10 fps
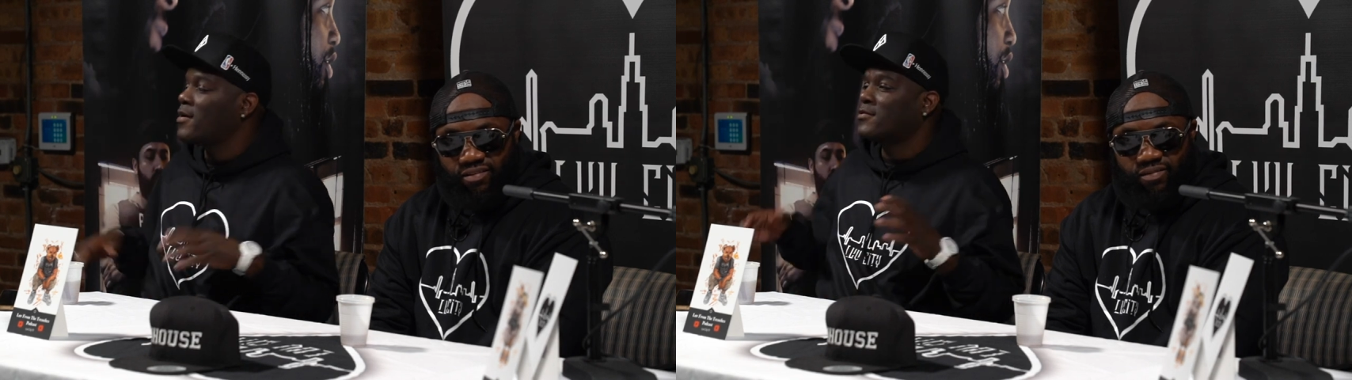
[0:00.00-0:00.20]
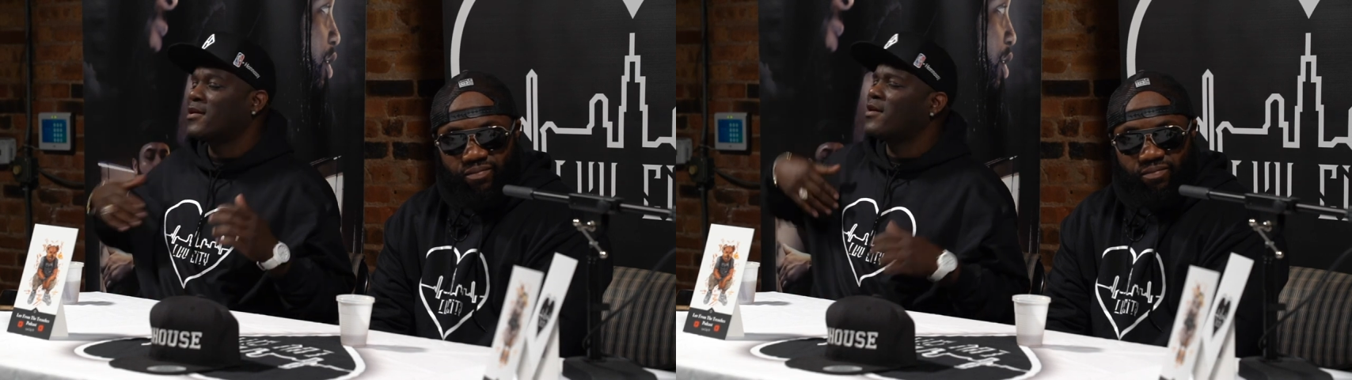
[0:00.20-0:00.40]

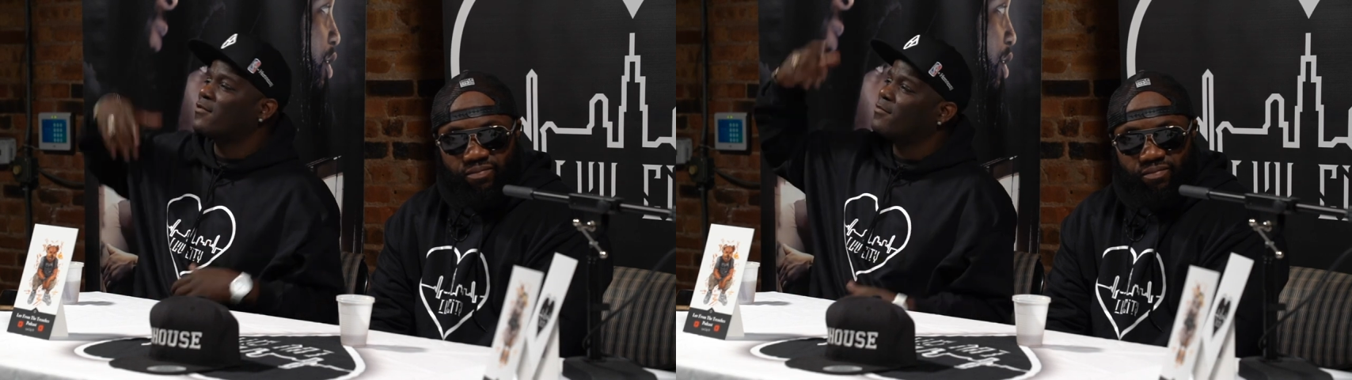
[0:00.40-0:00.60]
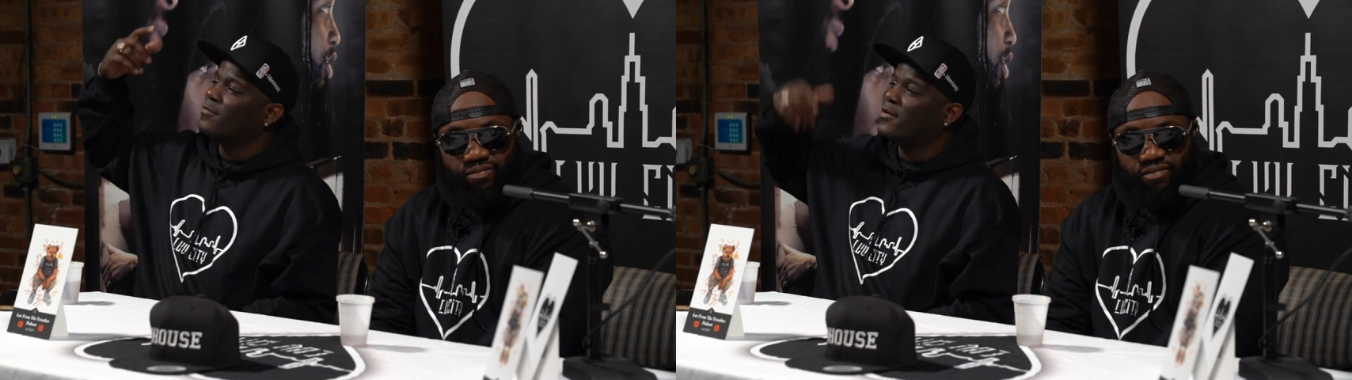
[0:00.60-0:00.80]
Speaker 1: I'm like, shout
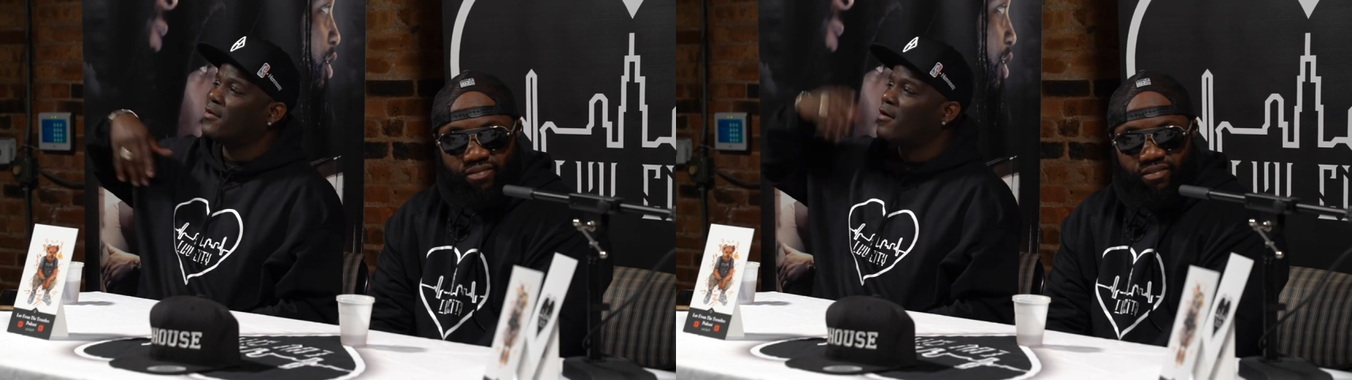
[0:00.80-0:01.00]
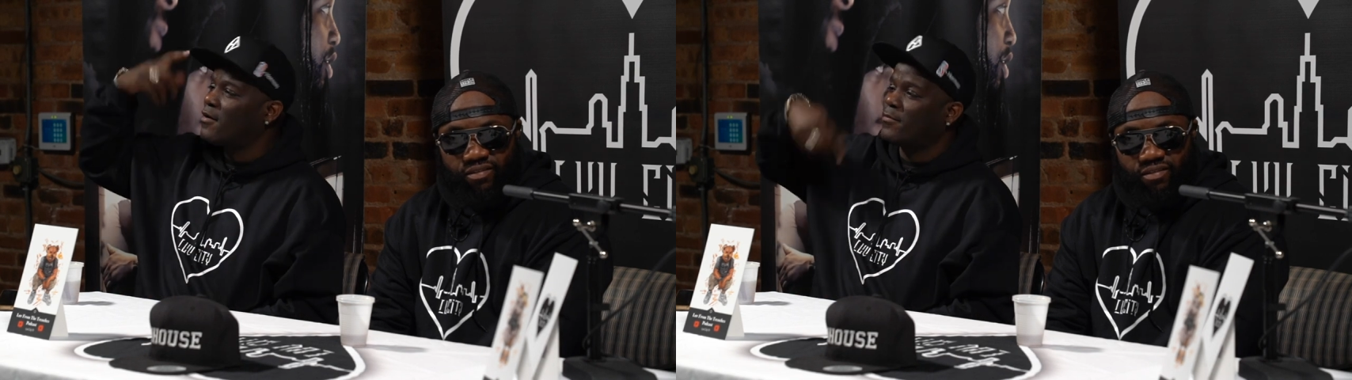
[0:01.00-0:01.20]
out to
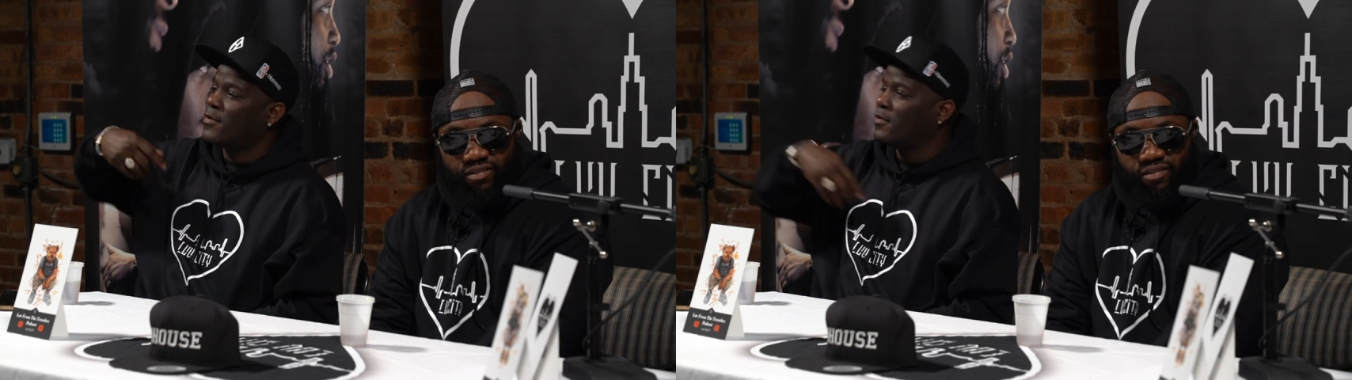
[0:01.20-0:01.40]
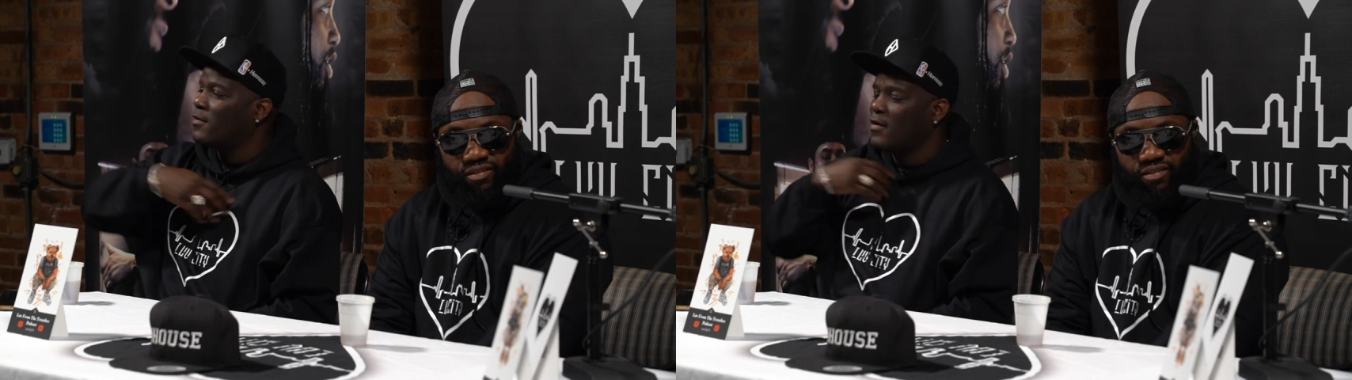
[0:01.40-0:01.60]
Big,
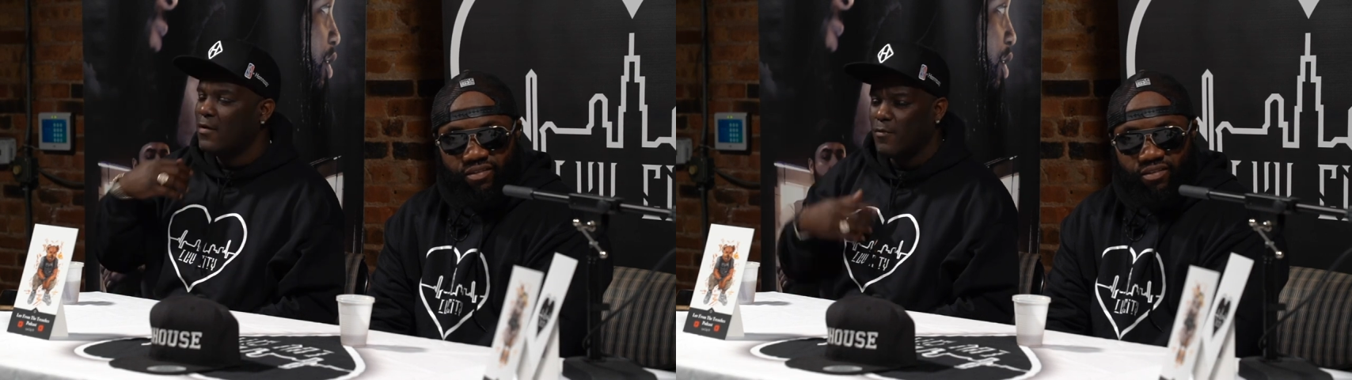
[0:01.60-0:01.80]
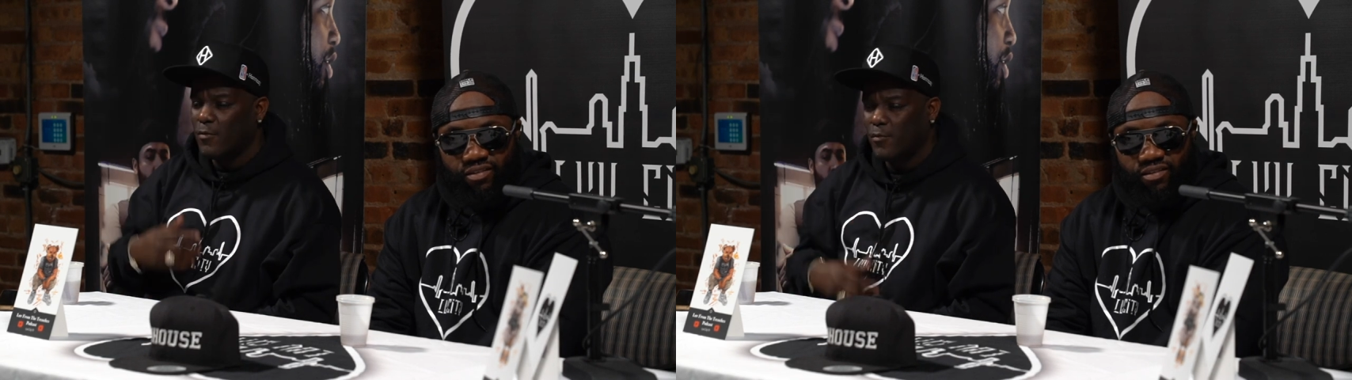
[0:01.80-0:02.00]
R.P.
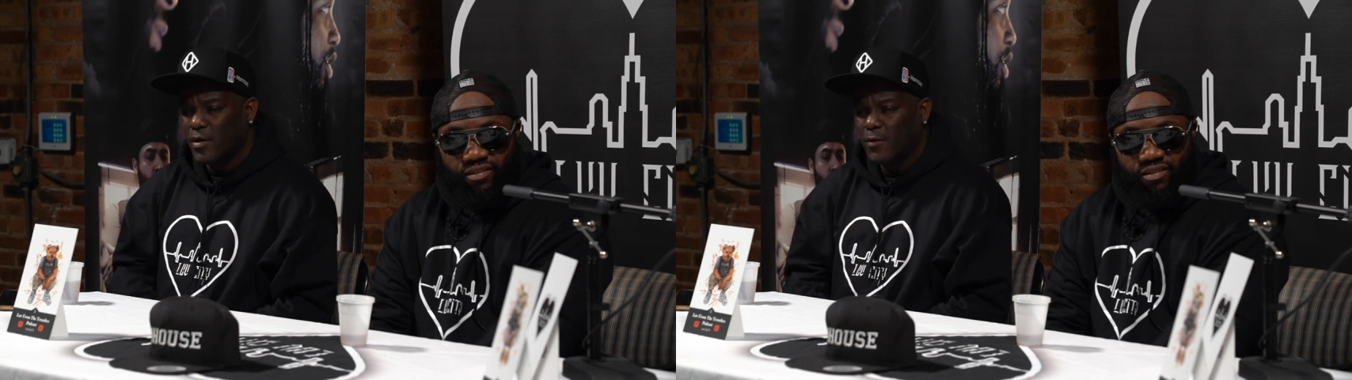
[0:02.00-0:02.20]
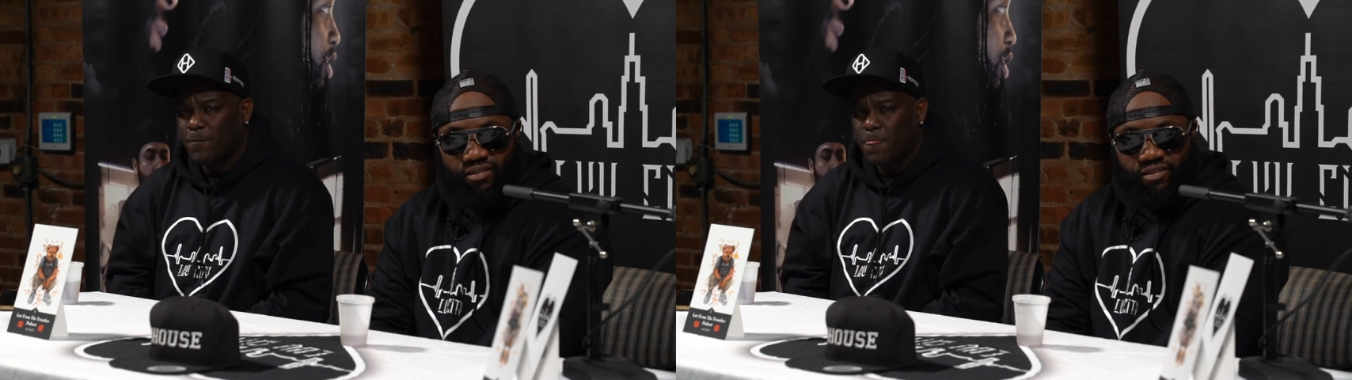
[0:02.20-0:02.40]

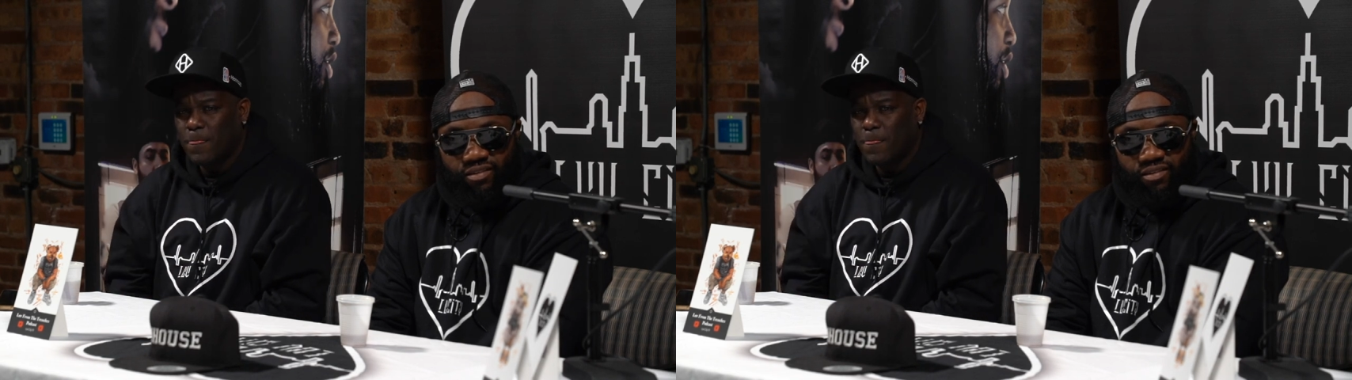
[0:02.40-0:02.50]
But.